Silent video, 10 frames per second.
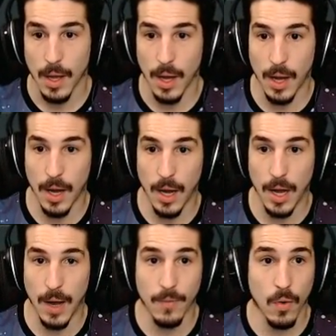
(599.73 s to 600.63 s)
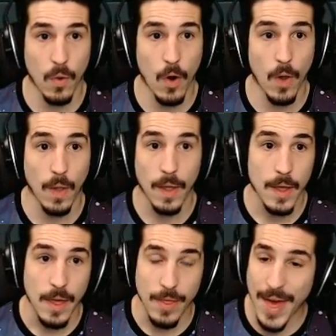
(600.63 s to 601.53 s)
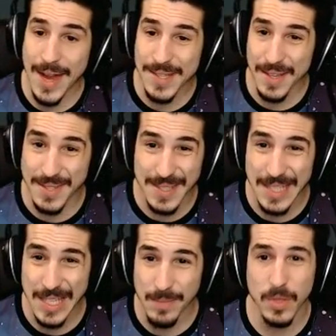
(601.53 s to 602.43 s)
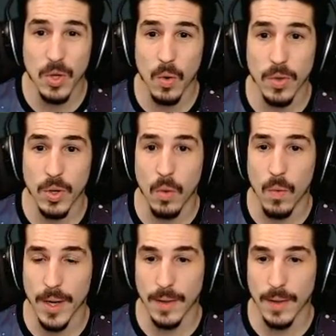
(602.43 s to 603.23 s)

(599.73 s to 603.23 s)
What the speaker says: Overall, that is a team you don't want